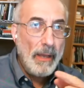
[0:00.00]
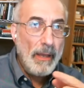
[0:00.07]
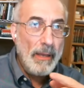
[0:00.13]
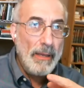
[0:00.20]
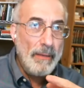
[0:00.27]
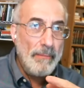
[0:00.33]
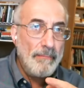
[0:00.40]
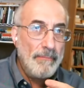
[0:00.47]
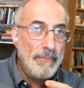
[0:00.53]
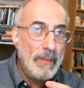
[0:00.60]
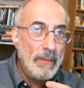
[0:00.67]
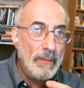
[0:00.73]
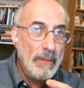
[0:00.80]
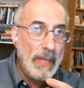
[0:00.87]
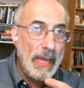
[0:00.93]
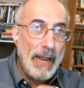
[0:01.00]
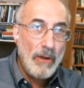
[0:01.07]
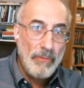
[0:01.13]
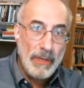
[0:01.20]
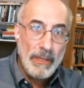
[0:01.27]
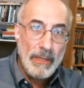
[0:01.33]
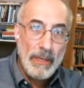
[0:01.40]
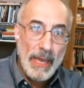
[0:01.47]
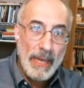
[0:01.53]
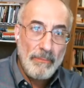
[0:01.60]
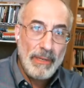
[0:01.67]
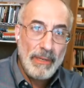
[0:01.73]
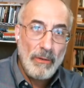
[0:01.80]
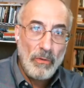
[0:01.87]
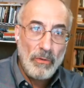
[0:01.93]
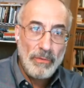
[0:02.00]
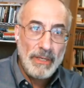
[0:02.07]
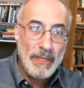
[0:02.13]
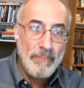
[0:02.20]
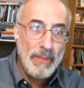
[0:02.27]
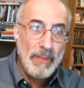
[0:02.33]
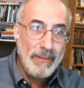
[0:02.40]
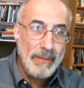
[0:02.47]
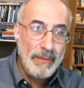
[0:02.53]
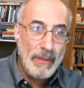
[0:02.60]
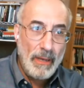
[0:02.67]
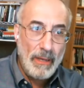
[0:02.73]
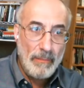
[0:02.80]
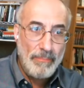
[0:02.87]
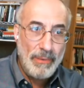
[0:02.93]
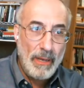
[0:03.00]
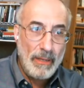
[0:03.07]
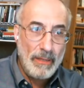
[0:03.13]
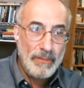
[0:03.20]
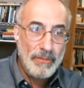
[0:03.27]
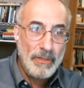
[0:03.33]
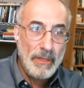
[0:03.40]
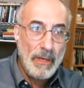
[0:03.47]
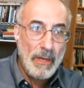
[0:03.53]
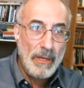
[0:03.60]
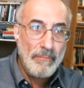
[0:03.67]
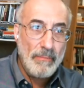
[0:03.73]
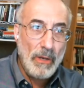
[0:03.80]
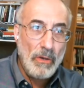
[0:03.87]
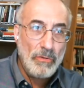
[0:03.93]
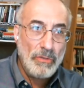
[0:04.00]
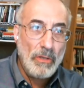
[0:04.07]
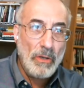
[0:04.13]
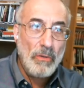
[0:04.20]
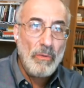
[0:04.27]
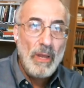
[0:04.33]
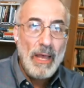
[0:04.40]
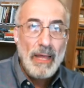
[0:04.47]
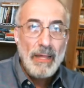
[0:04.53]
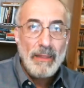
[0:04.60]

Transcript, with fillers: um, Larry had been holding a million dollar policy on Mo, so